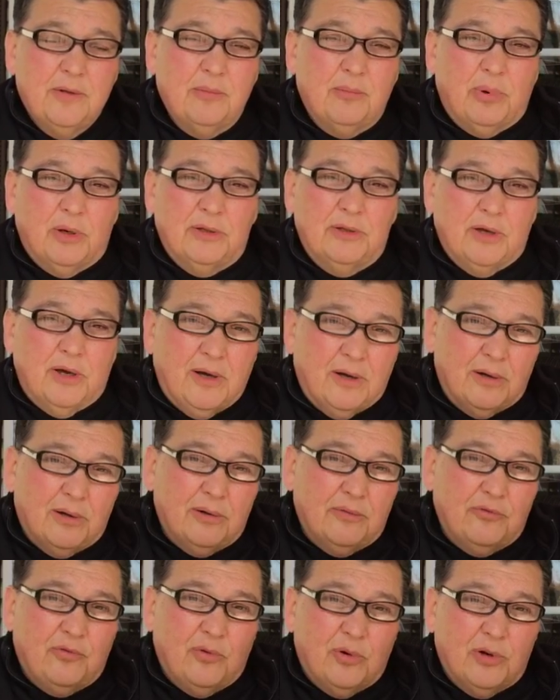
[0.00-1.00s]
But the
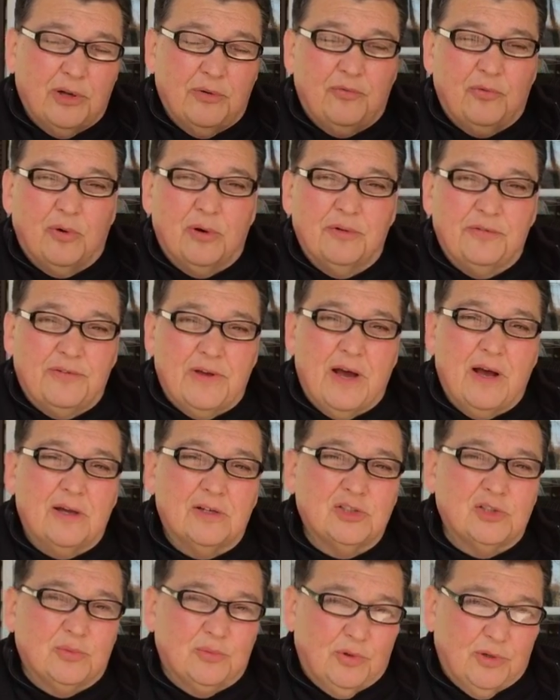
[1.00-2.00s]

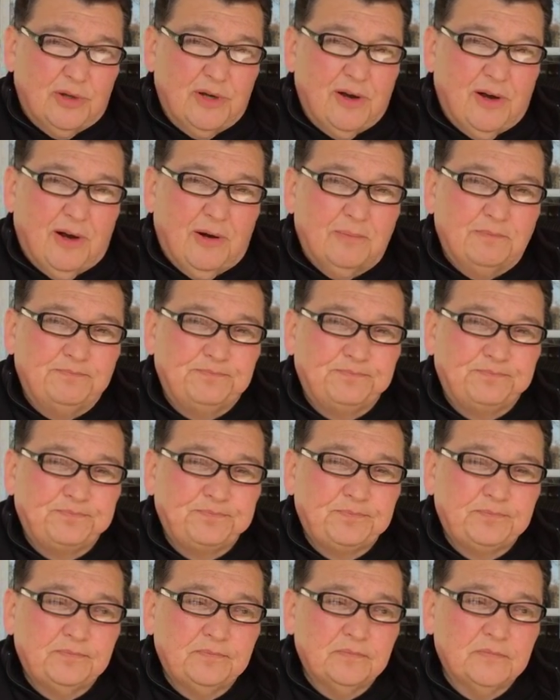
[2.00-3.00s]
144,000 will come,
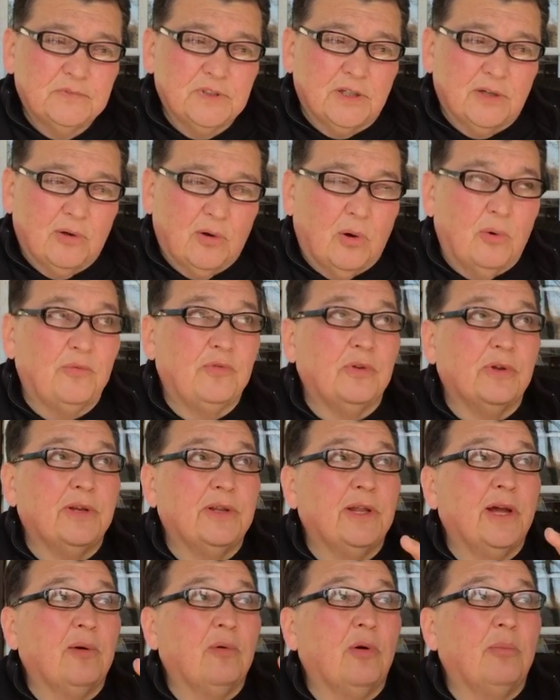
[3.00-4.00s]
and hopefully
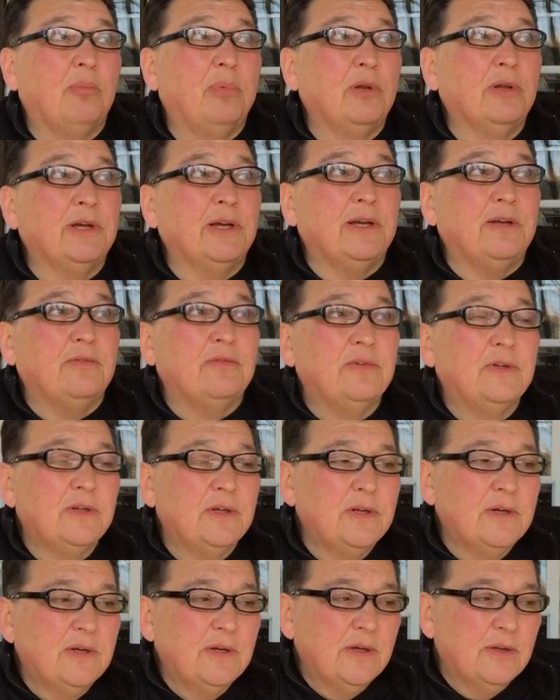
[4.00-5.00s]
they will believe
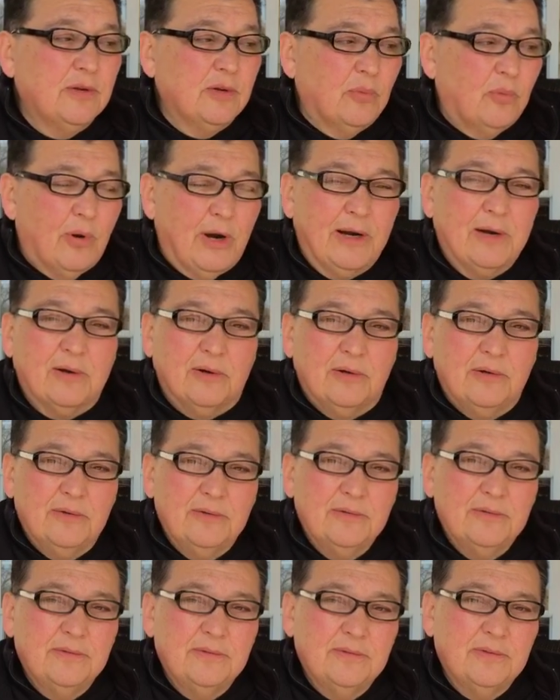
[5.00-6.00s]
the record
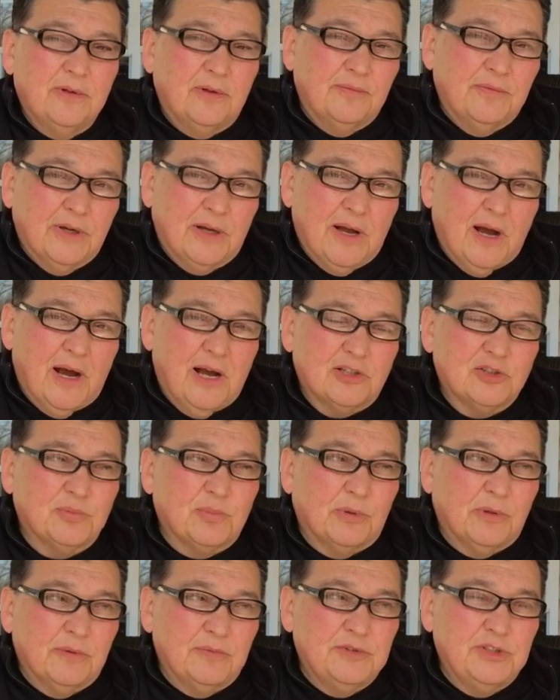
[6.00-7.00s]
of the
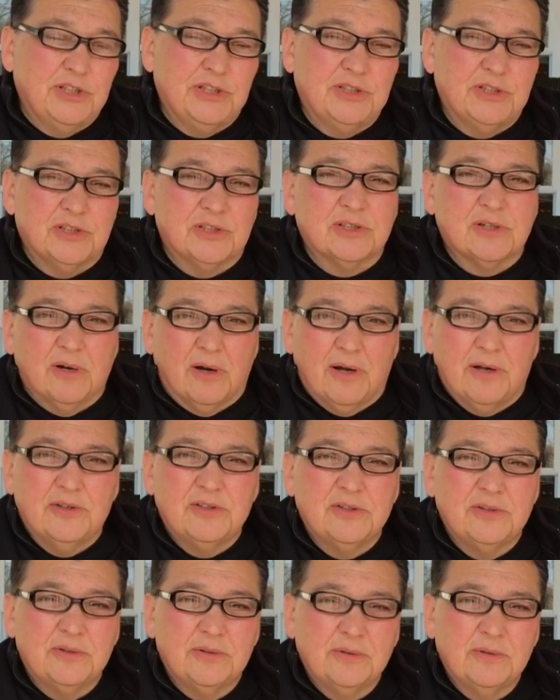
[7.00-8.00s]
gospel of Jesus
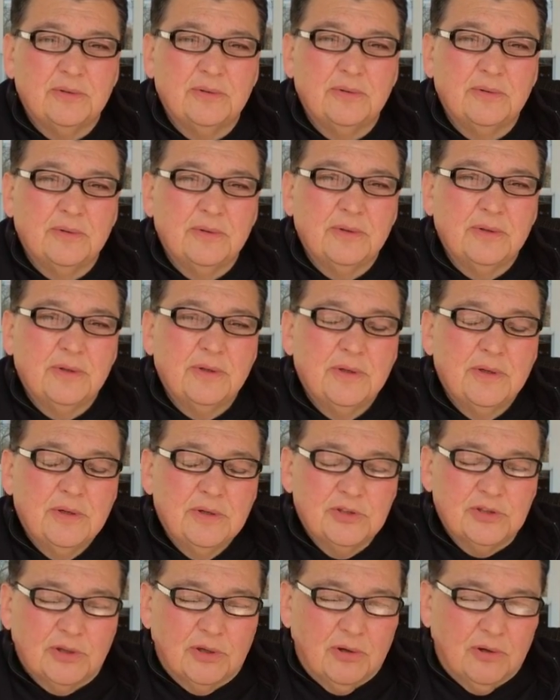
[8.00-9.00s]
Christ.
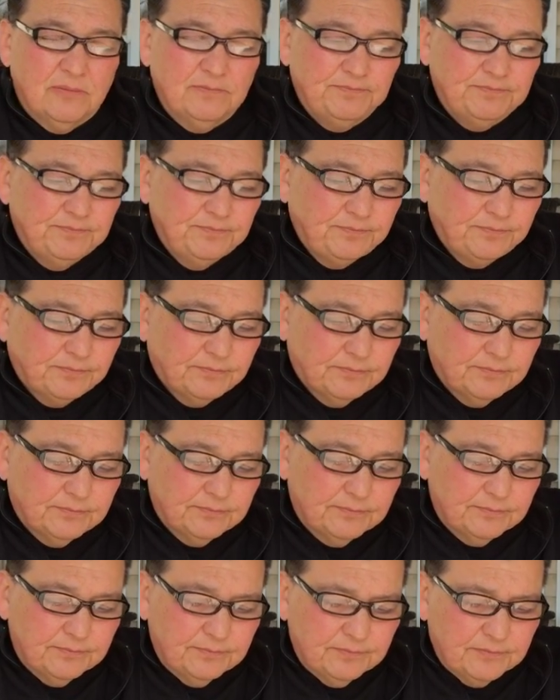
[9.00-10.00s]
So
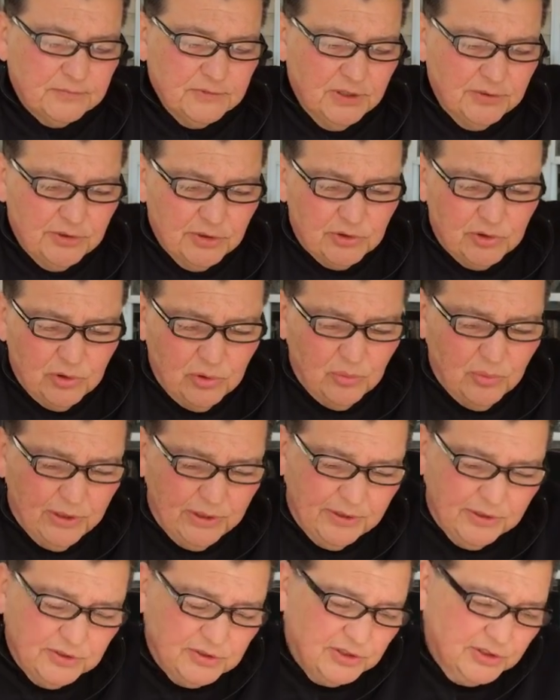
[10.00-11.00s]
the two
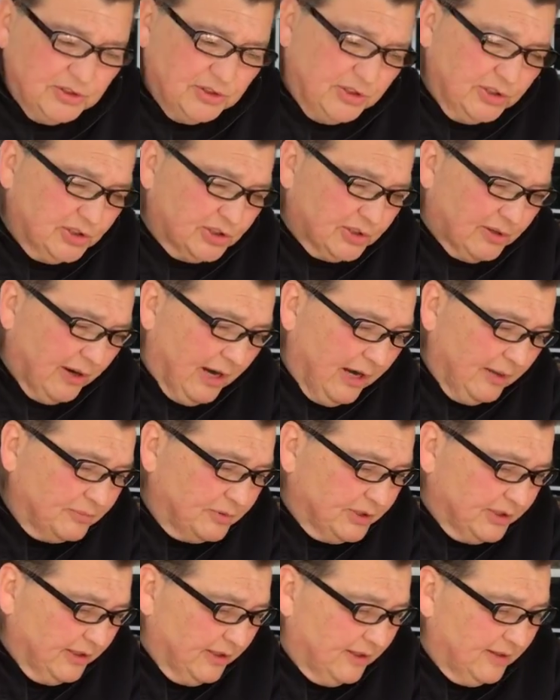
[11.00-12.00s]
witnesses,
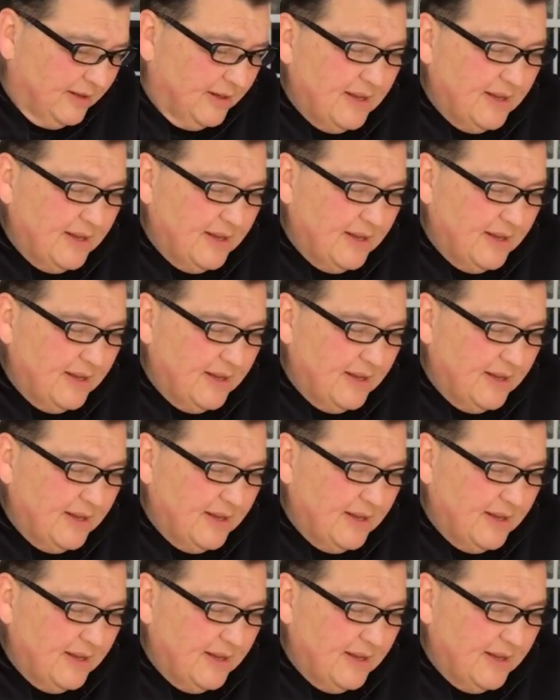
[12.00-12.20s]
describes here.